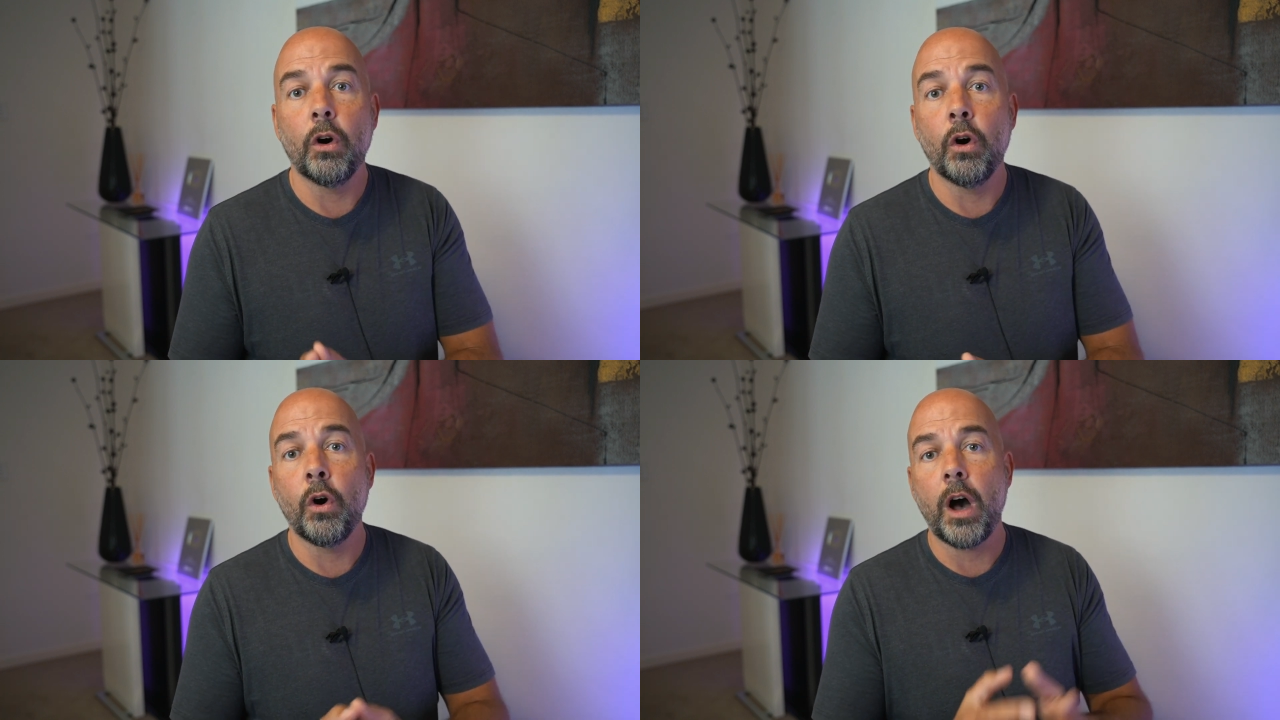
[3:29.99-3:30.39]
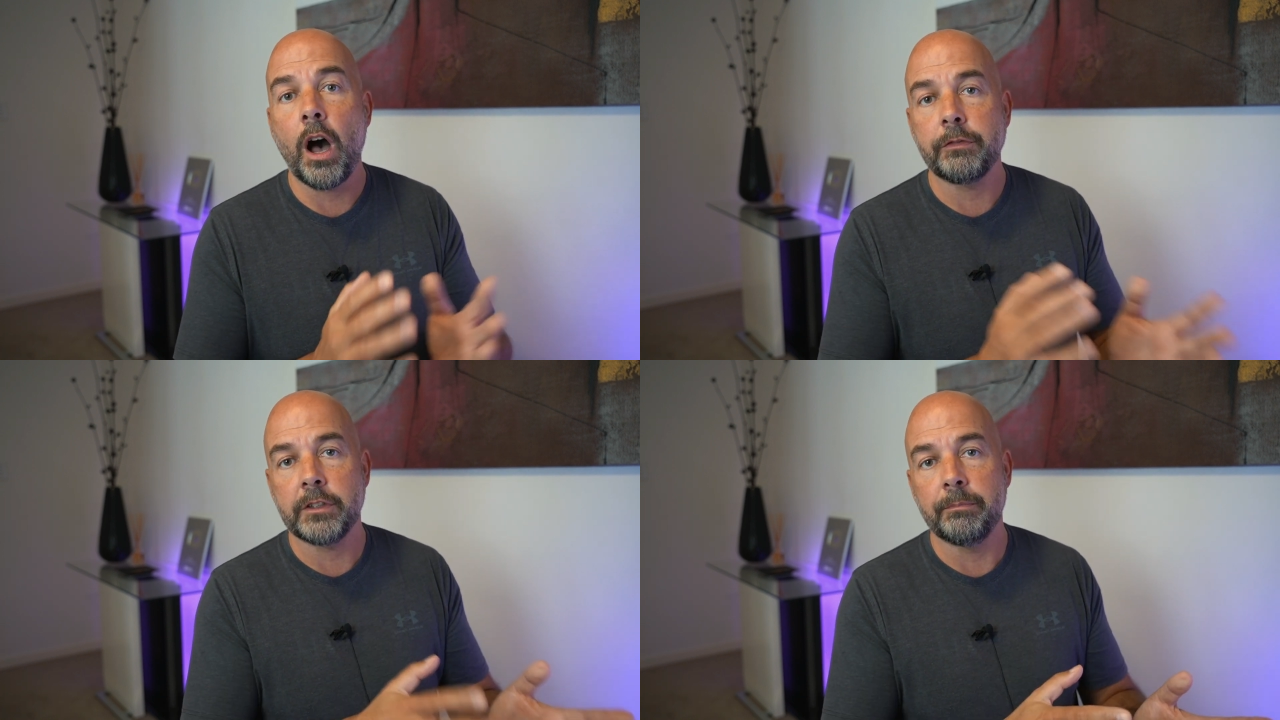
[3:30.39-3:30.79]
or
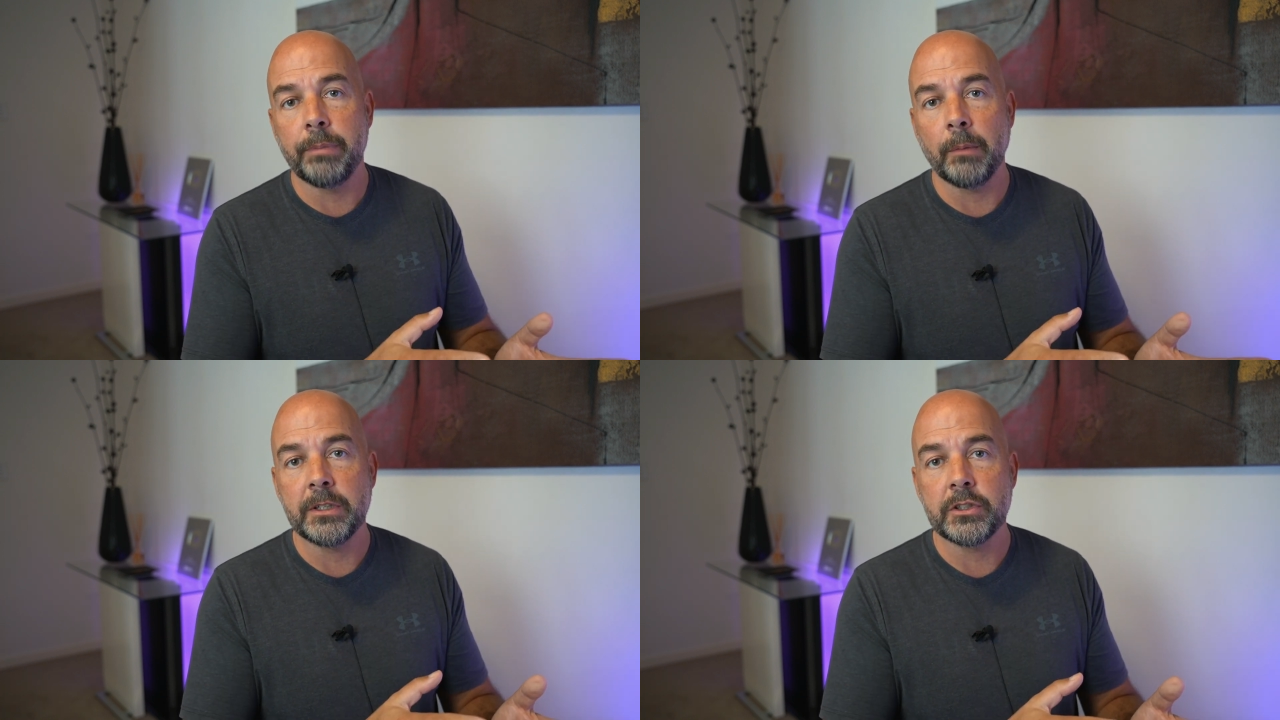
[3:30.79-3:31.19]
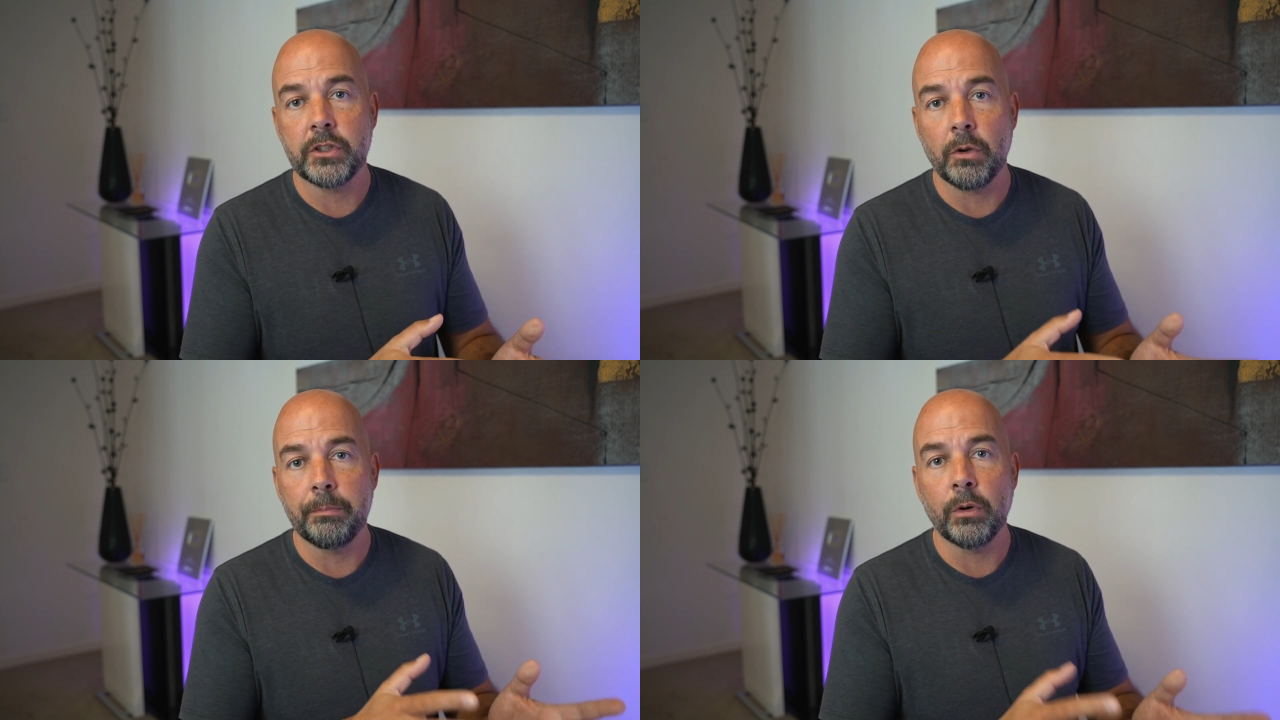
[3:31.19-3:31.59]
after you've
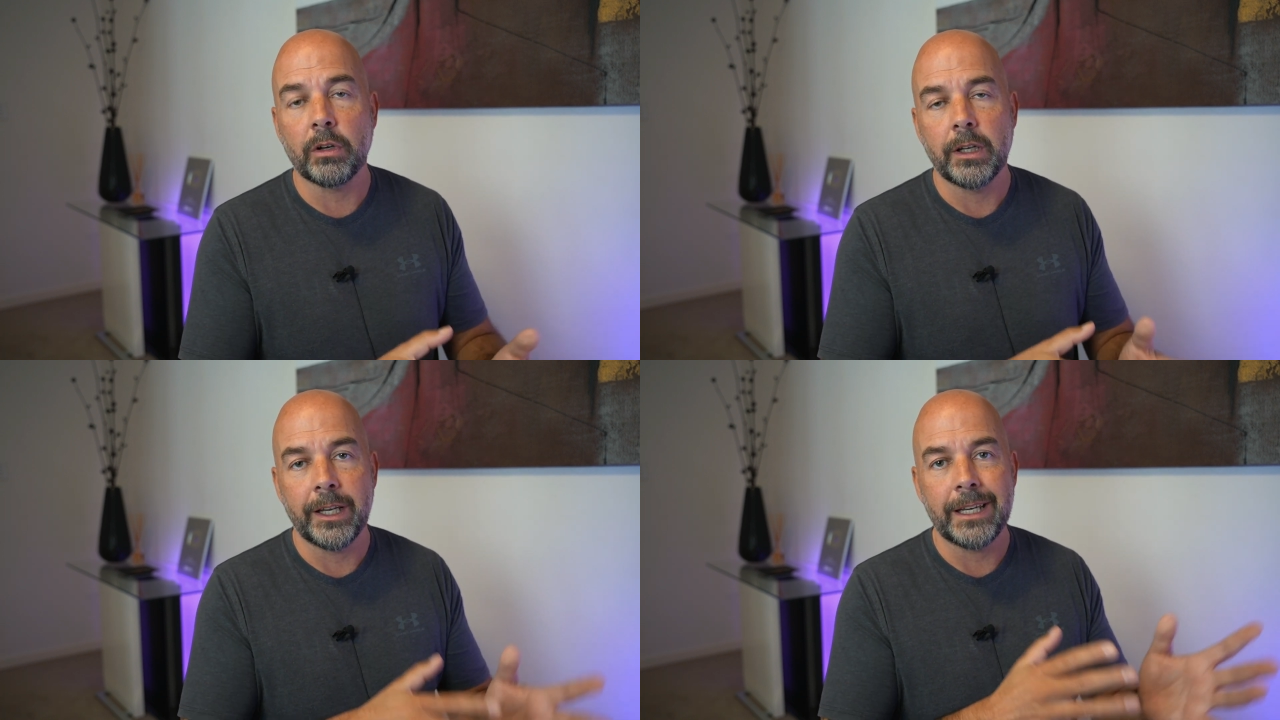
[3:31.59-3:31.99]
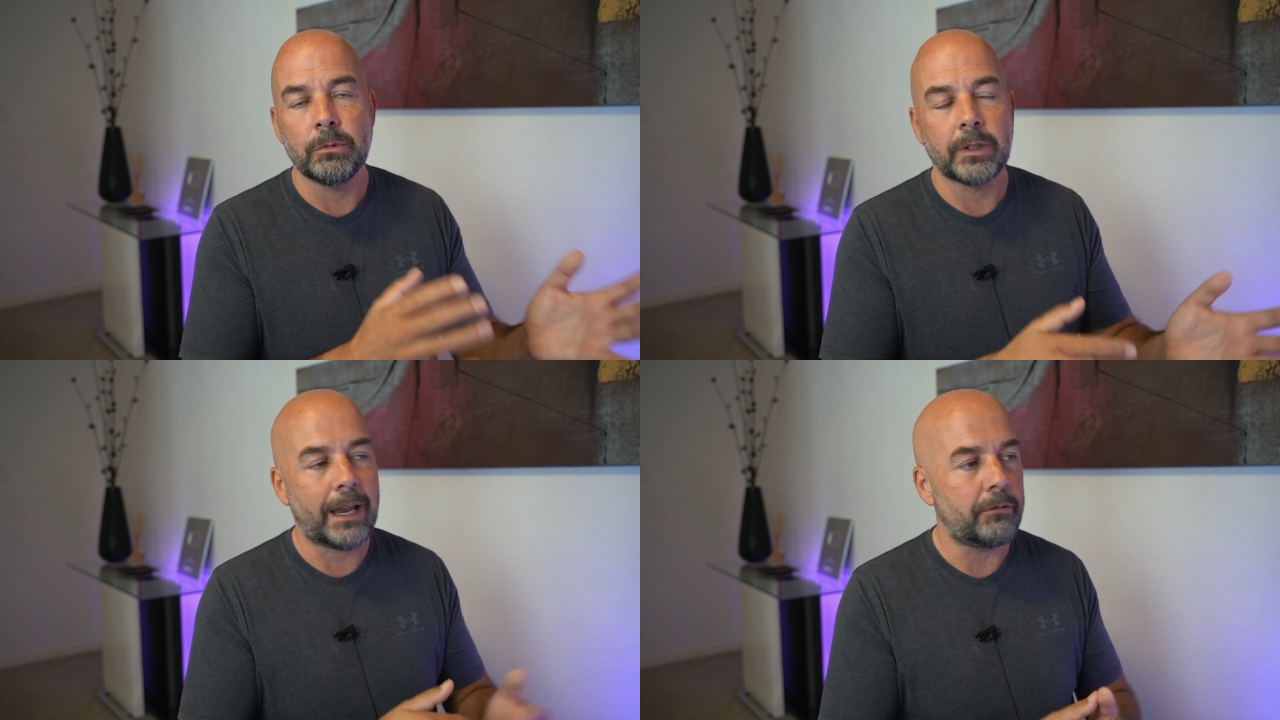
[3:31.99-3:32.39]
published your book and it
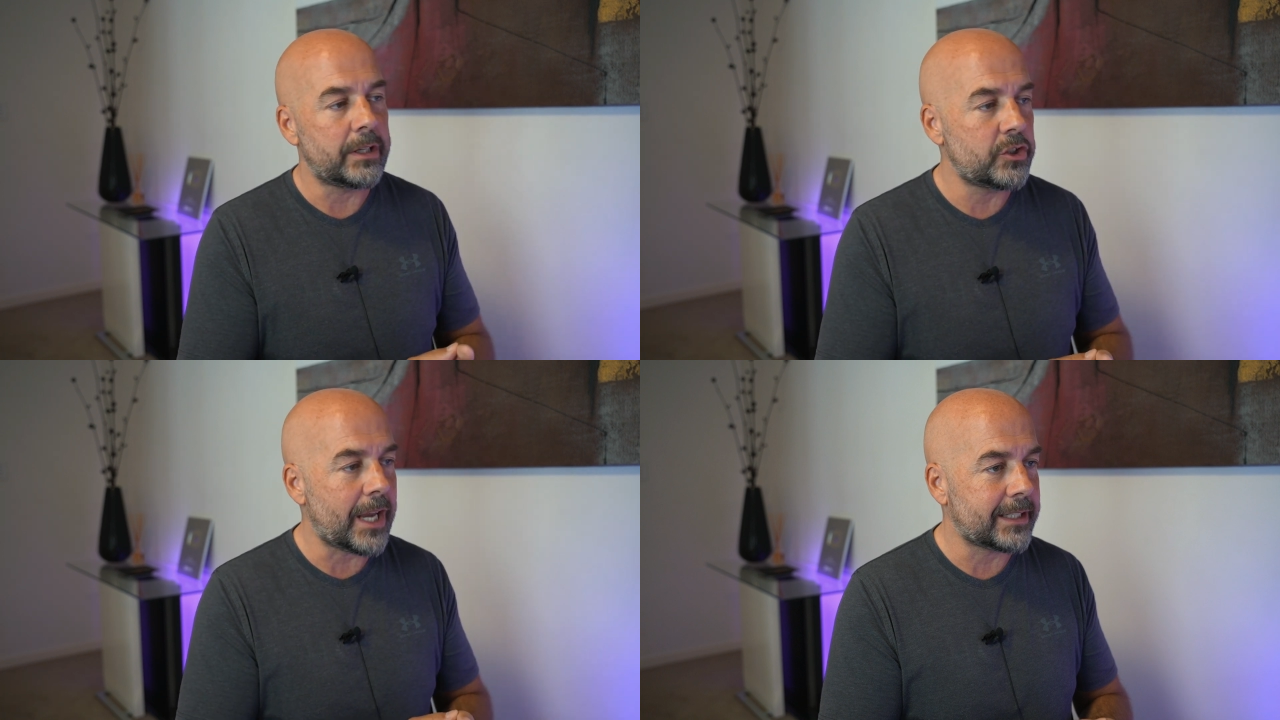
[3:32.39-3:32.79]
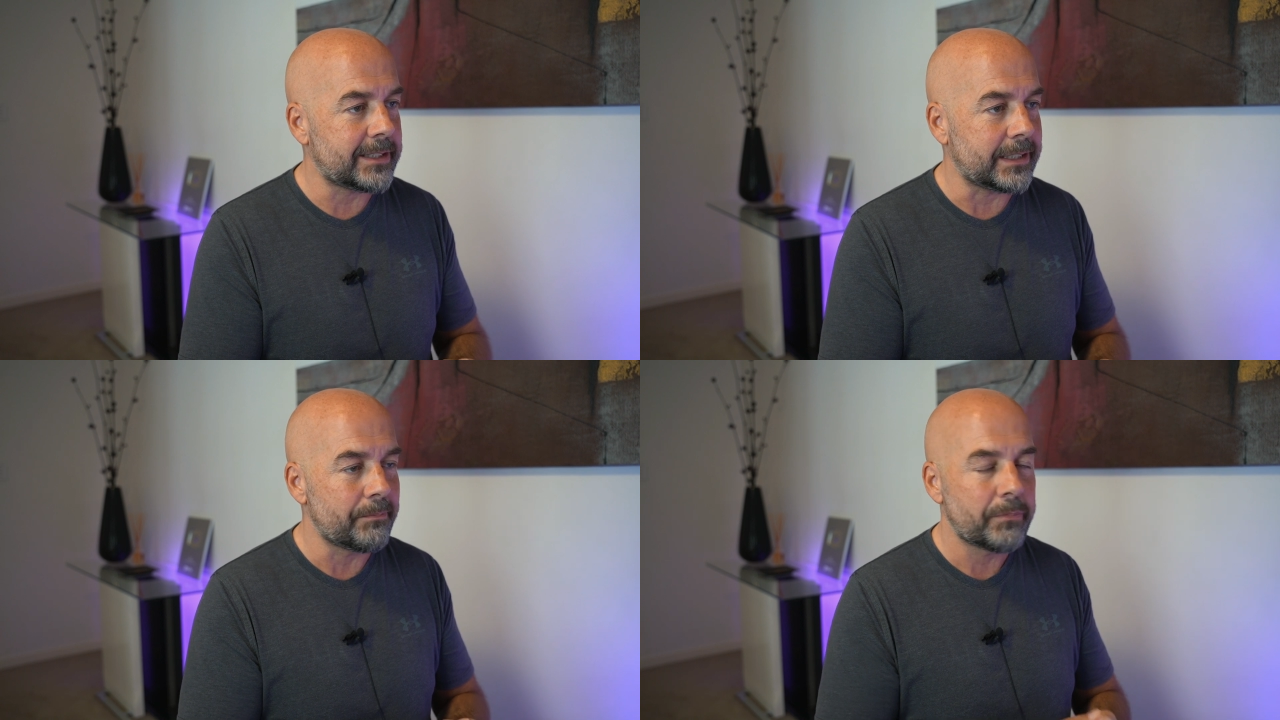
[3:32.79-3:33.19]
will get
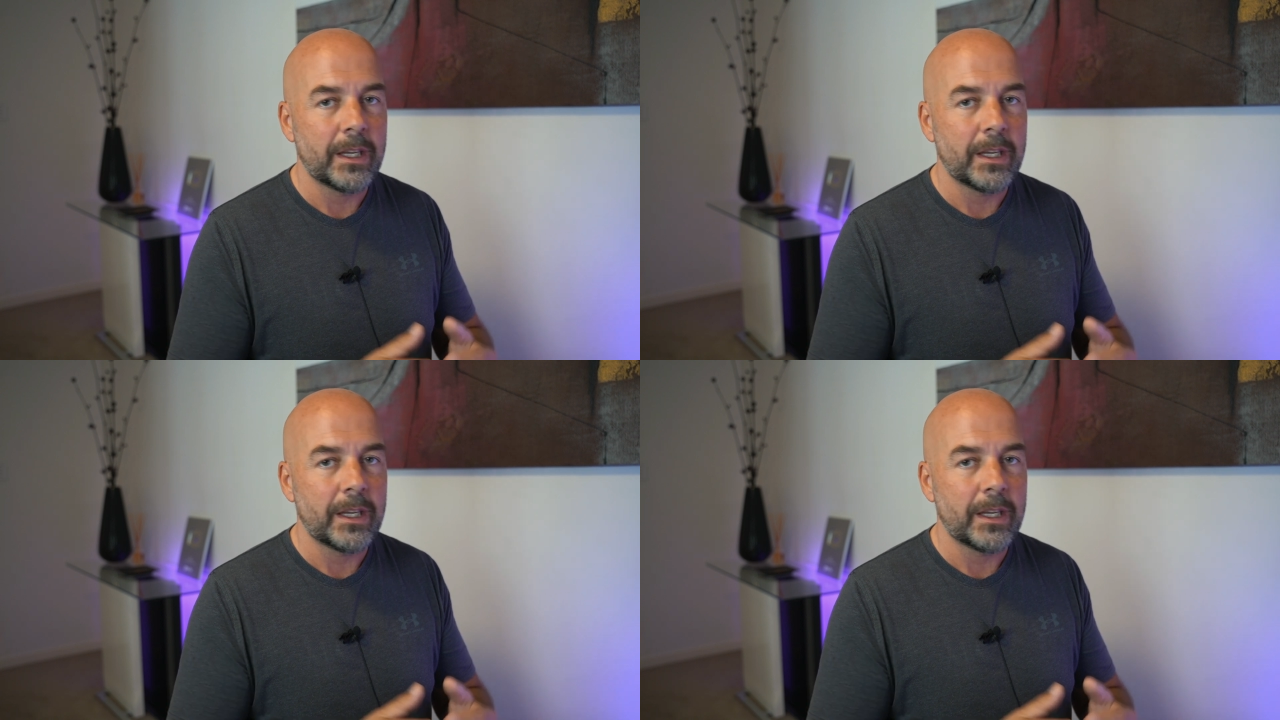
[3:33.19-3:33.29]
rejected.